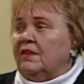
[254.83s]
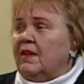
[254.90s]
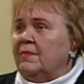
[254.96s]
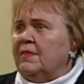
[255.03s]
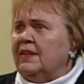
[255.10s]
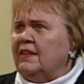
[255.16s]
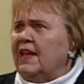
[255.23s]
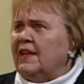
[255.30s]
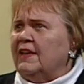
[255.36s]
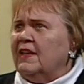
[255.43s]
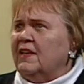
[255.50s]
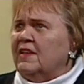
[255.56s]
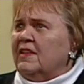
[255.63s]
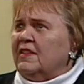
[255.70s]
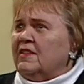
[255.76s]
I mean, like
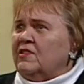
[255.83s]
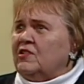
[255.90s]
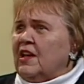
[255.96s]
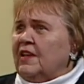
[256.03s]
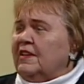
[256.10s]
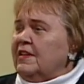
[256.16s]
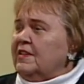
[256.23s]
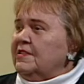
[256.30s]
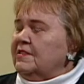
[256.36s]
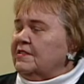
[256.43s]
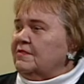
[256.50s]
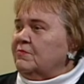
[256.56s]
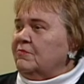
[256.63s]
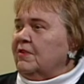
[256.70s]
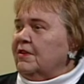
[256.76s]
the
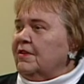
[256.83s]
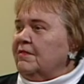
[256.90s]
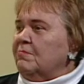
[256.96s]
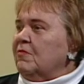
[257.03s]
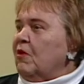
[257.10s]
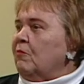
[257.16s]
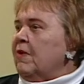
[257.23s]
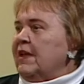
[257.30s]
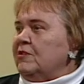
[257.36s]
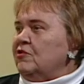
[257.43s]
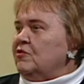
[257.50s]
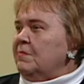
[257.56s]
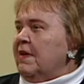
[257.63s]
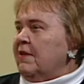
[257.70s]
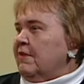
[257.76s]
Chinese were
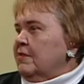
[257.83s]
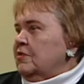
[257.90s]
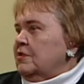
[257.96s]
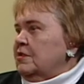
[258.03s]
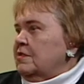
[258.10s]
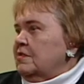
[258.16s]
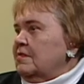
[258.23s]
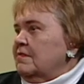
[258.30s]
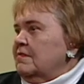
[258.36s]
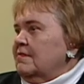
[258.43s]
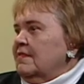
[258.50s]
arranged marriages.